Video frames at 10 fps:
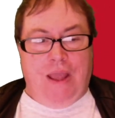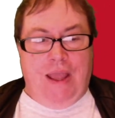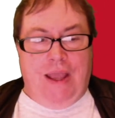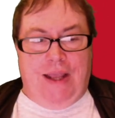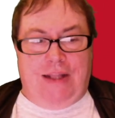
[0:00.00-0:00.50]

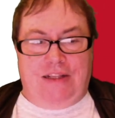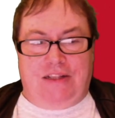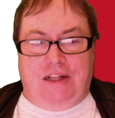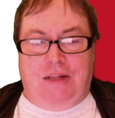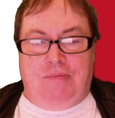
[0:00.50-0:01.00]
hit this
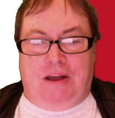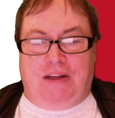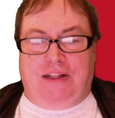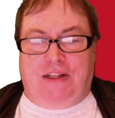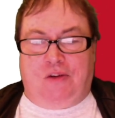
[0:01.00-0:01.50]
little
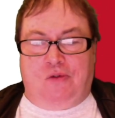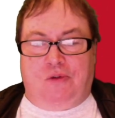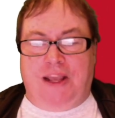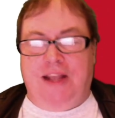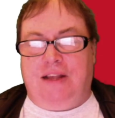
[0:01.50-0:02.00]
button in the
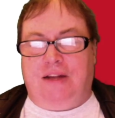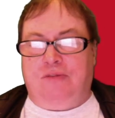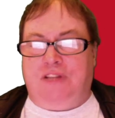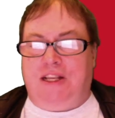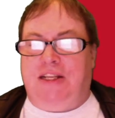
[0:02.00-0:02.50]
corner here,
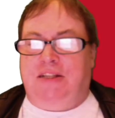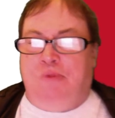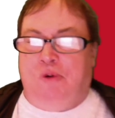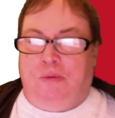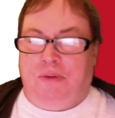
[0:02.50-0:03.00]
that'll take you to
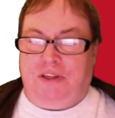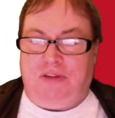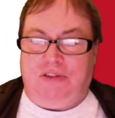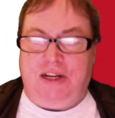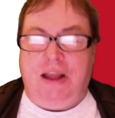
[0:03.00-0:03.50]
more of my
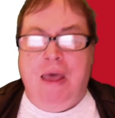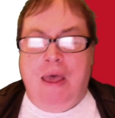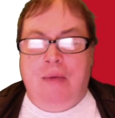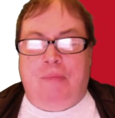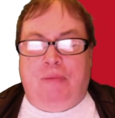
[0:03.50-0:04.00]
content.
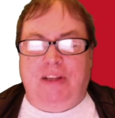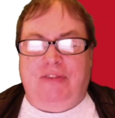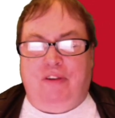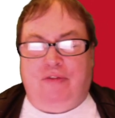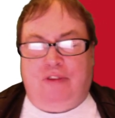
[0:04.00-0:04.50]
But please
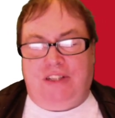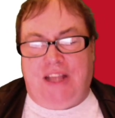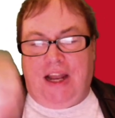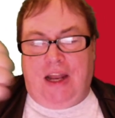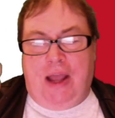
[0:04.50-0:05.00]
feel free to
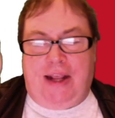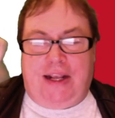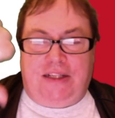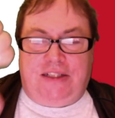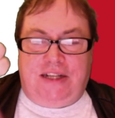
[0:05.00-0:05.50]
hit
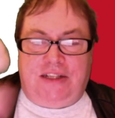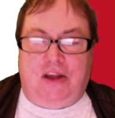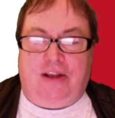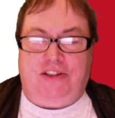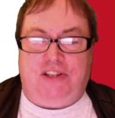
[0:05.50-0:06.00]
like,
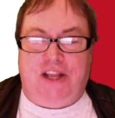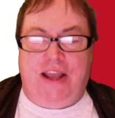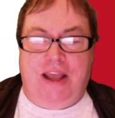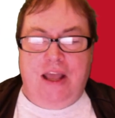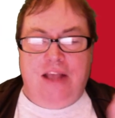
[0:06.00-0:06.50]
dislike,
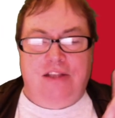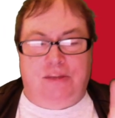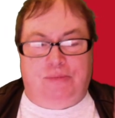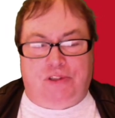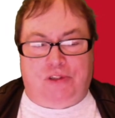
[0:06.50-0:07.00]
share,
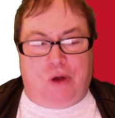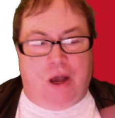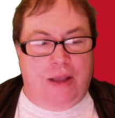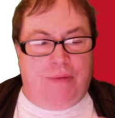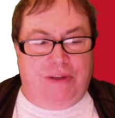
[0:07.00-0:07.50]

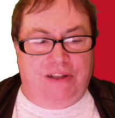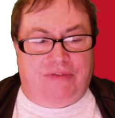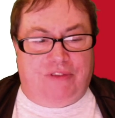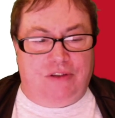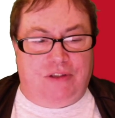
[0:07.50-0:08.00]
subscribe, it's
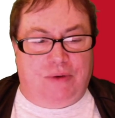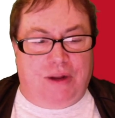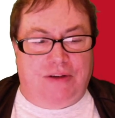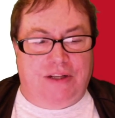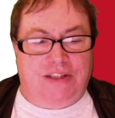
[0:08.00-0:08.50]
floating
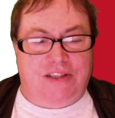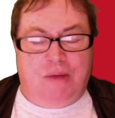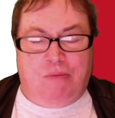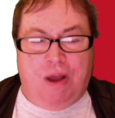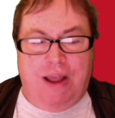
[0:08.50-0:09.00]
around here
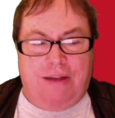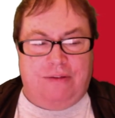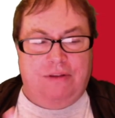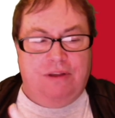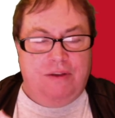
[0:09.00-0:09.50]
somewhere,
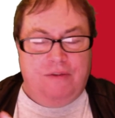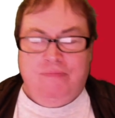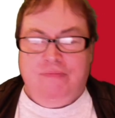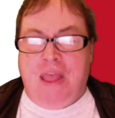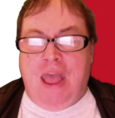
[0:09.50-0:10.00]

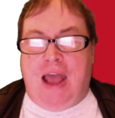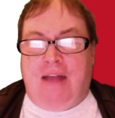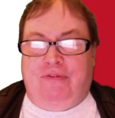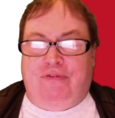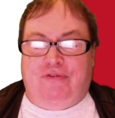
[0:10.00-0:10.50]

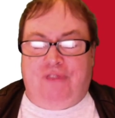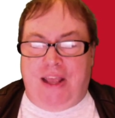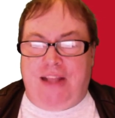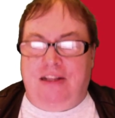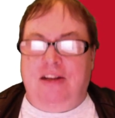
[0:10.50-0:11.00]
and
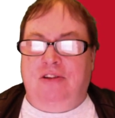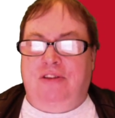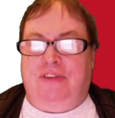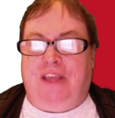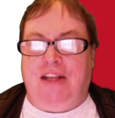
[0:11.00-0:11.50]
hit the
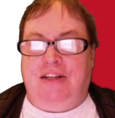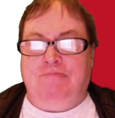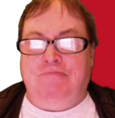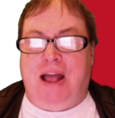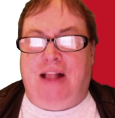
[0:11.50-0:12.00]

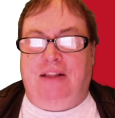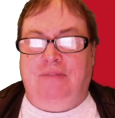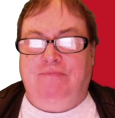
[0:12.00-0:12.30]
notification bell.